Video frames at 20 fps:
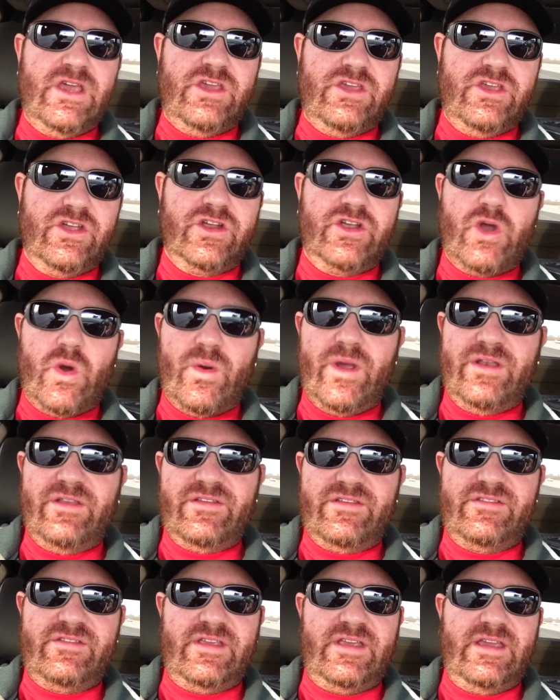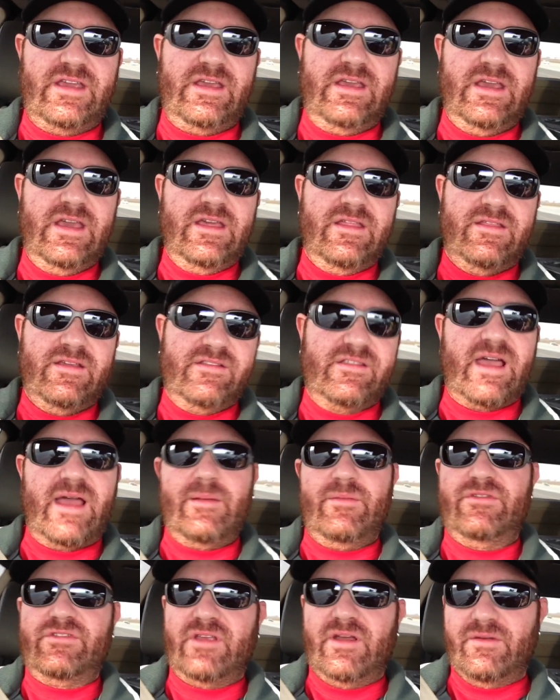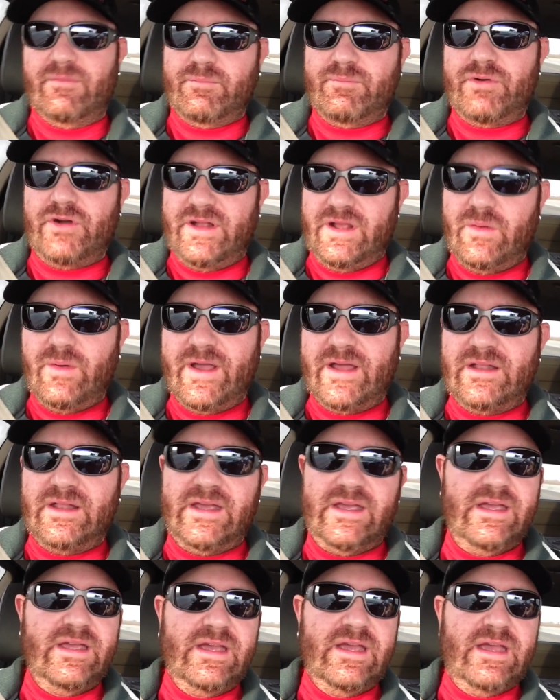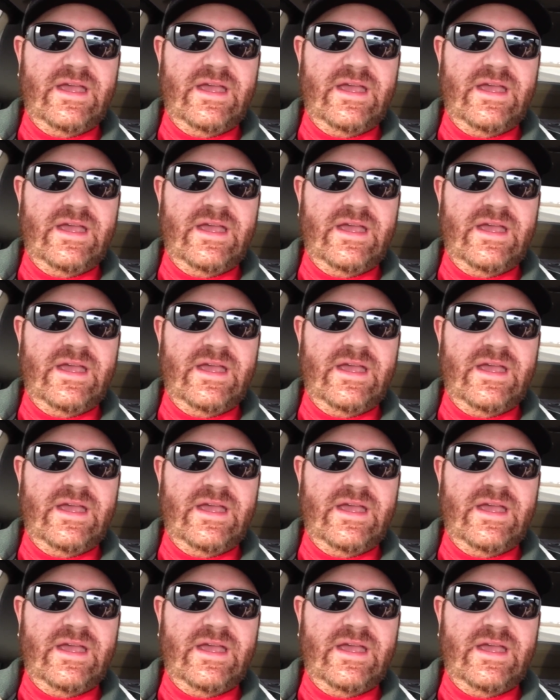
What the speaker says: you're going to see these items sell pretty quickly.